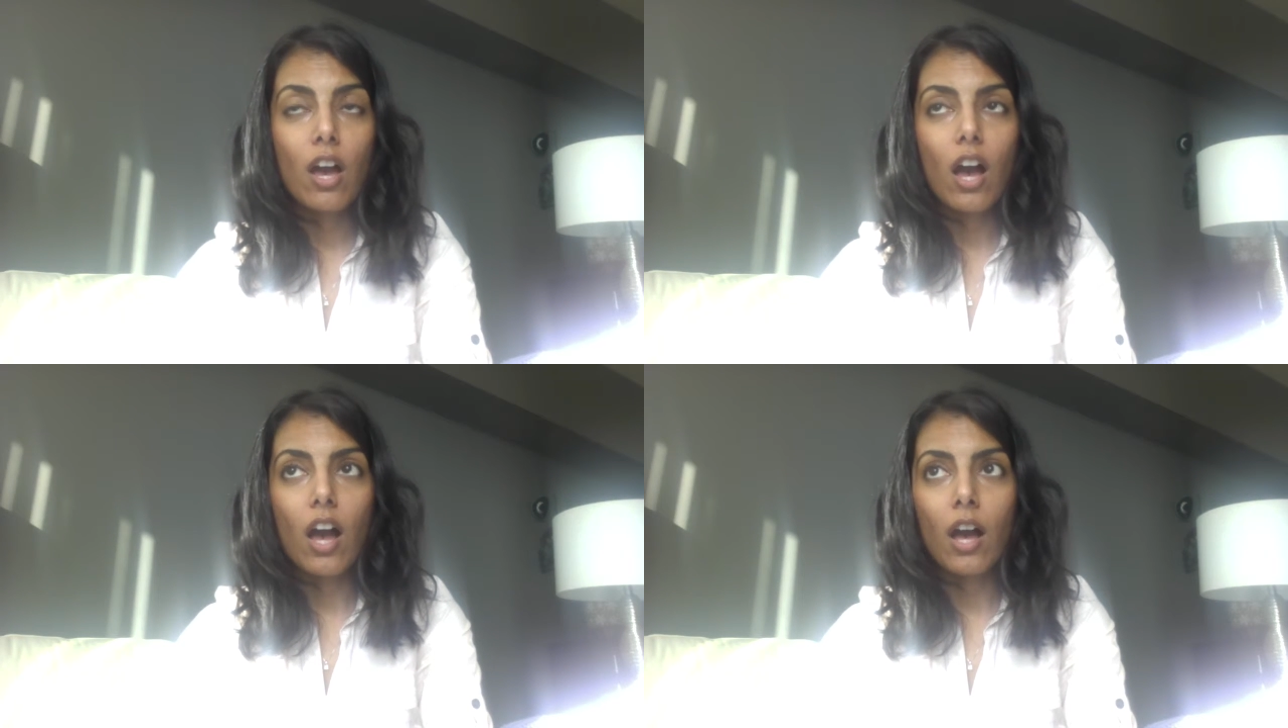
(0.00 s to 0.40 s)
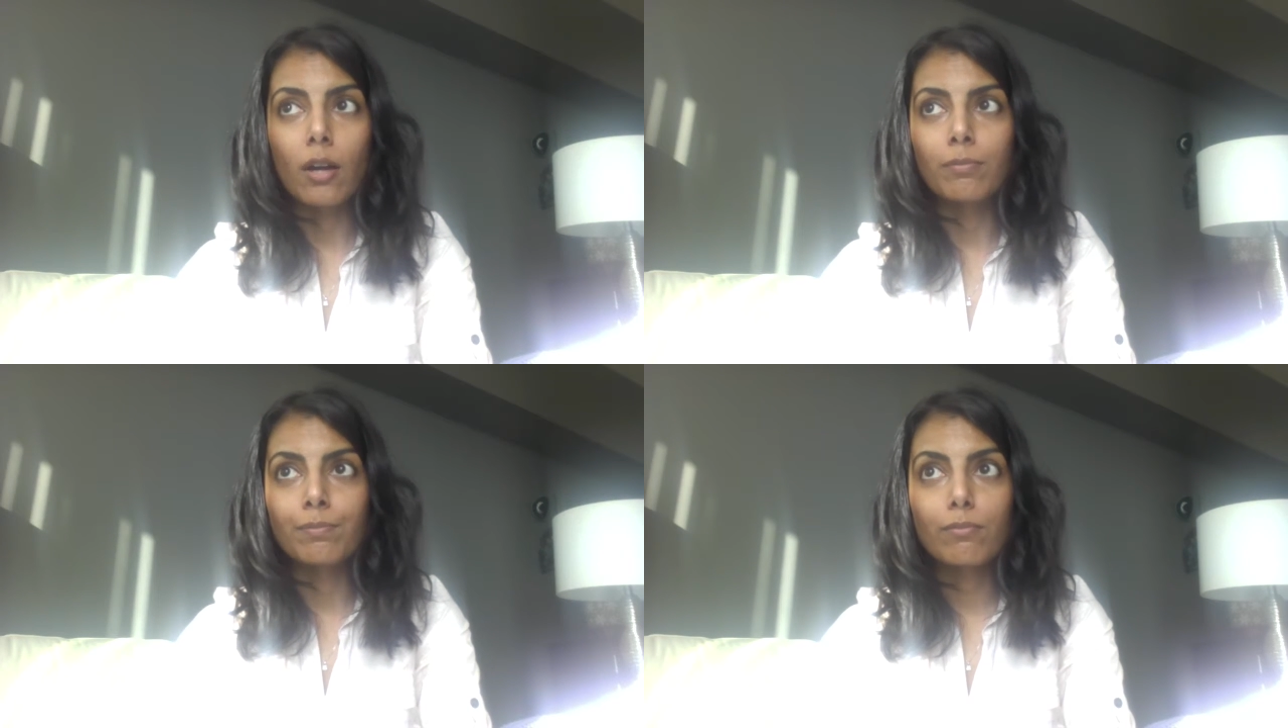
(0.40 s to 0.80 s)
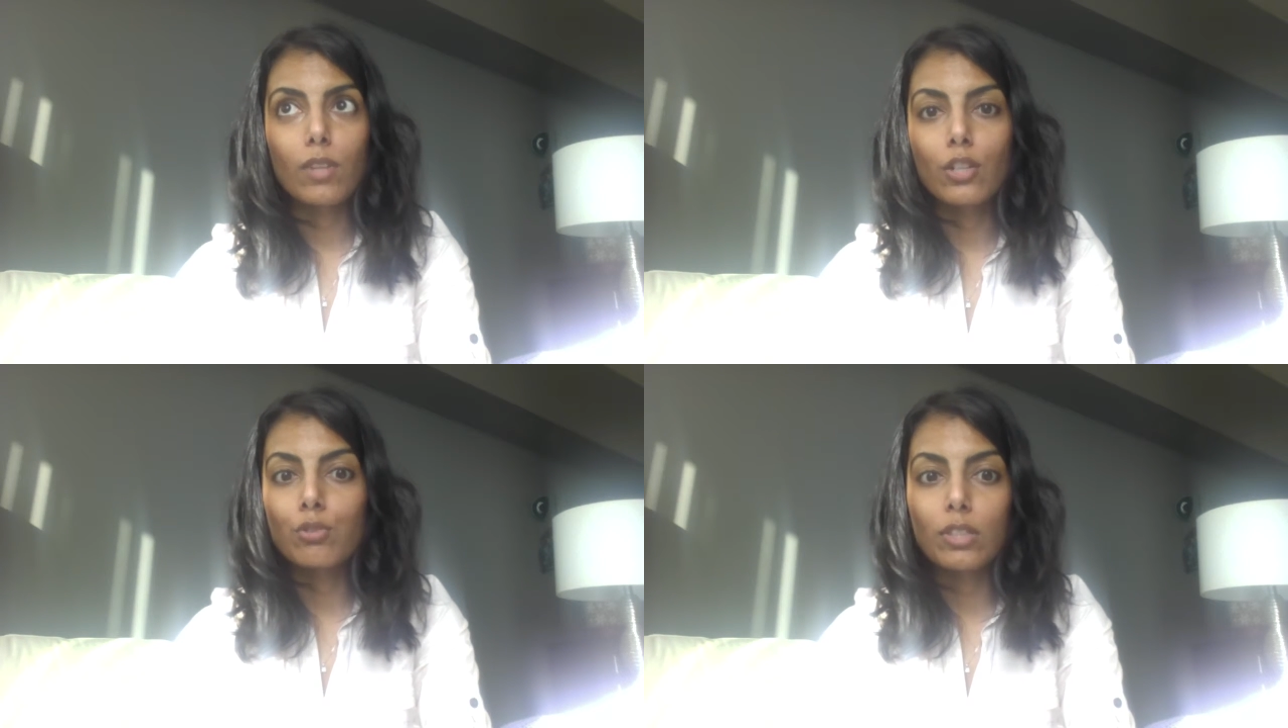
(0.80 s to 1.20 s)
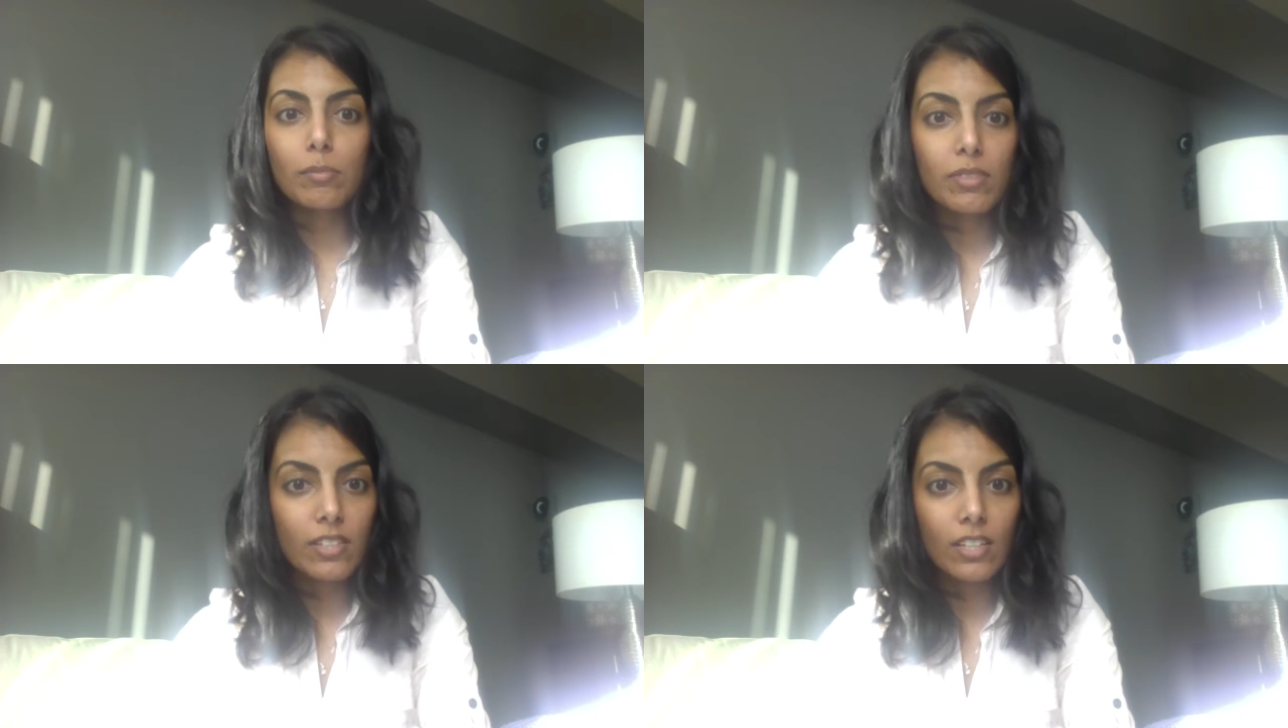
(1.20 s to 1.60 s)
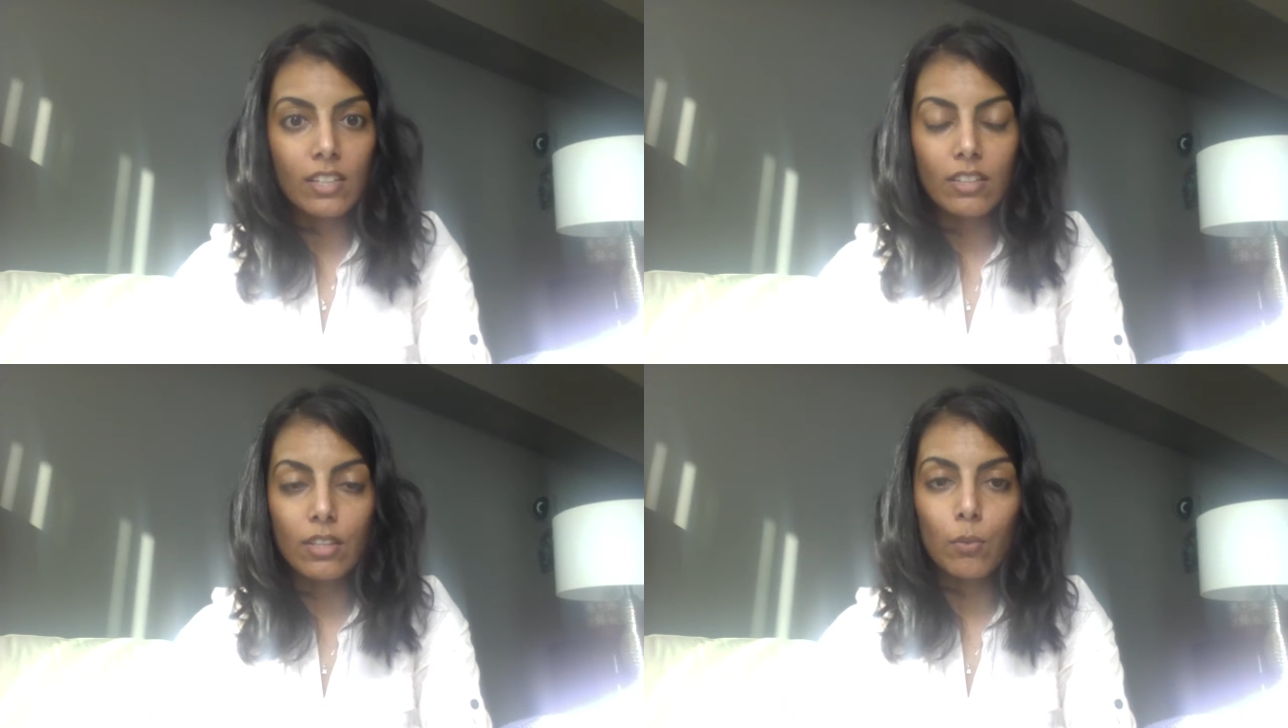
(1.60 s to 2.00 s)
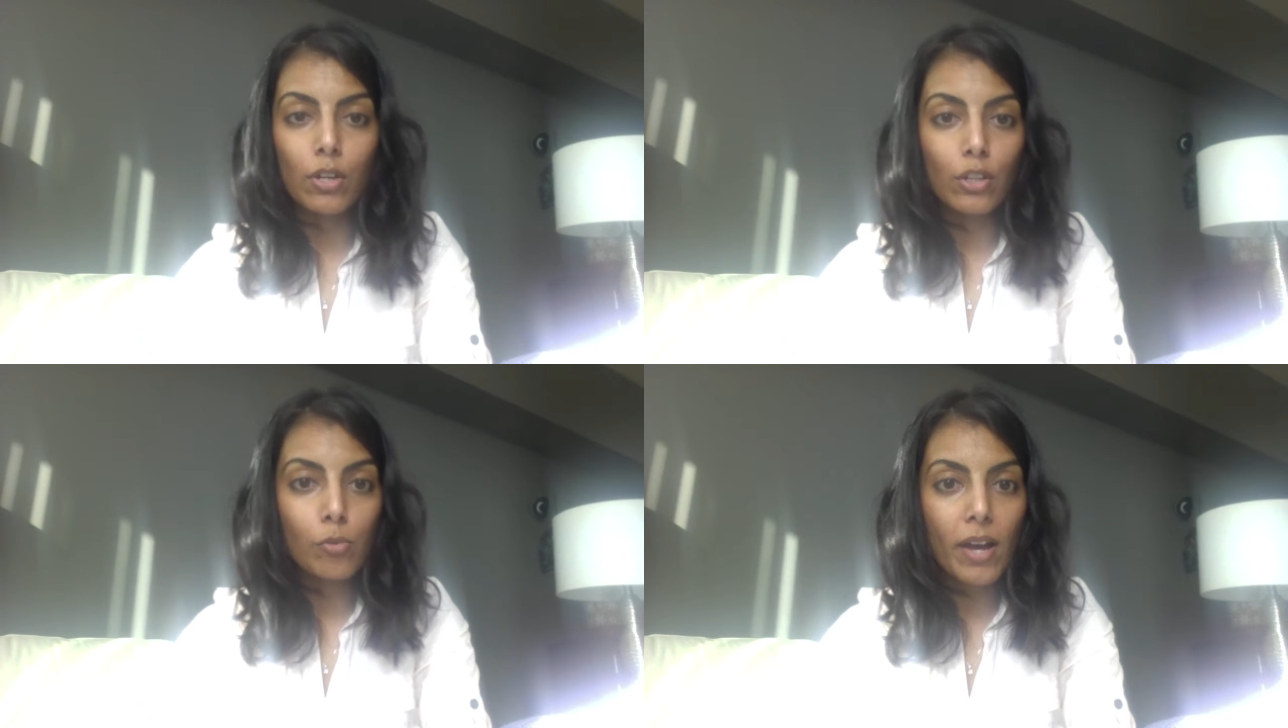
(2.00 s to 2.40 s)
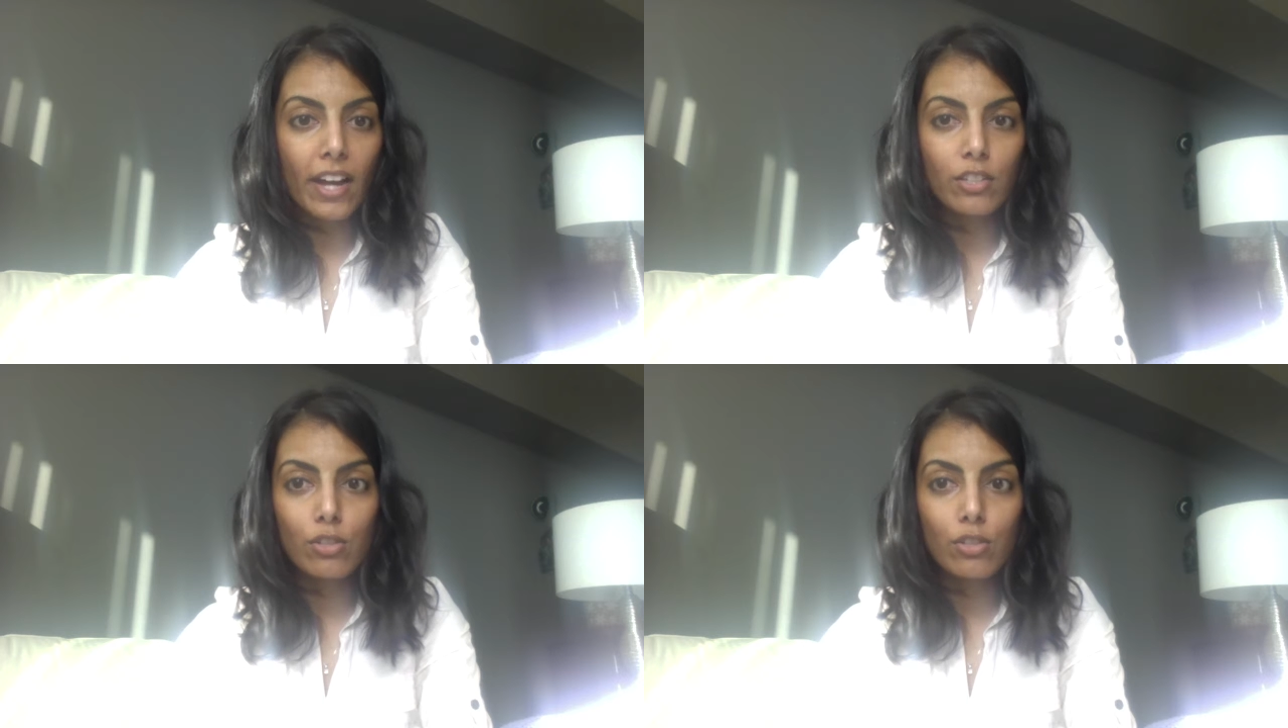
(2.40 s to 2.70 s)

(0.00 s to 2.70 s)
a dream city that they want to go back